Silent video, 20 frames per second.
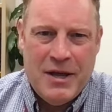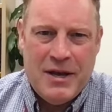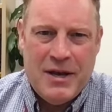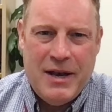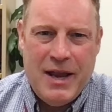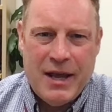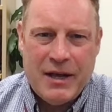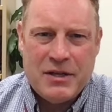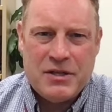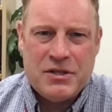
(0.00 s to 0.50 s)

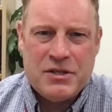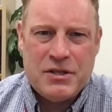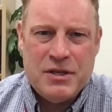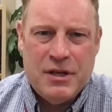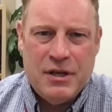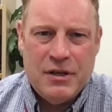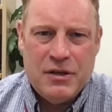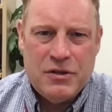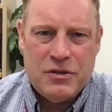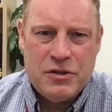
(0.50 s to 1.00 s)
Next
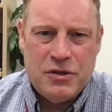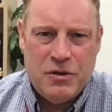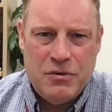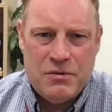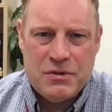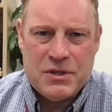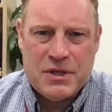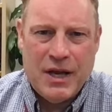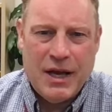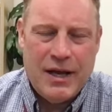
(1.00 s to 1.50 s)

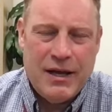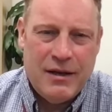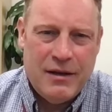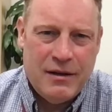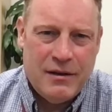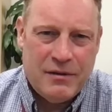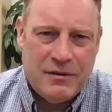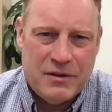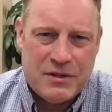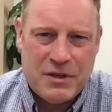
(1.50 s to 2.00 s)
Tuesday,
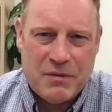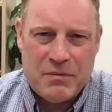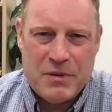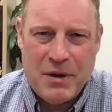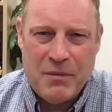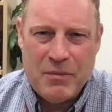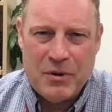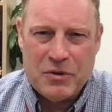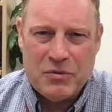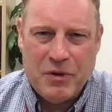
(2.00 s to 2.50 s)

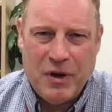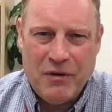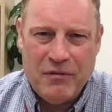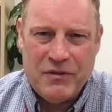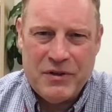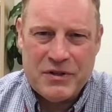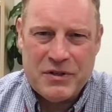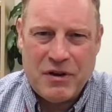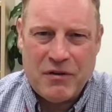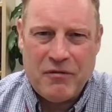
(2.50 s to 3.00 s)
September
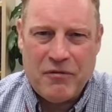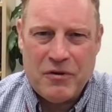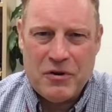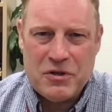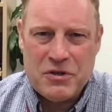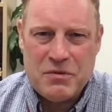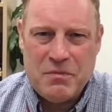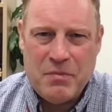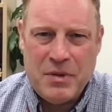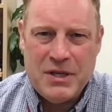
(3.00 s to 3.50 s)
12th, is our
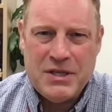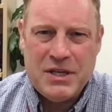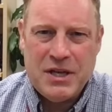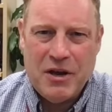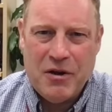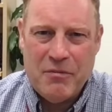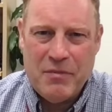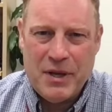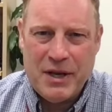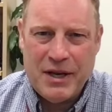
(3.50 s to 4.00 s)
first
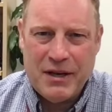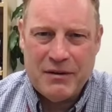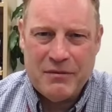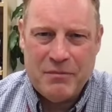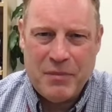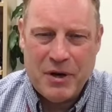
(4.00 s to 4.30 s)
PTO meeting.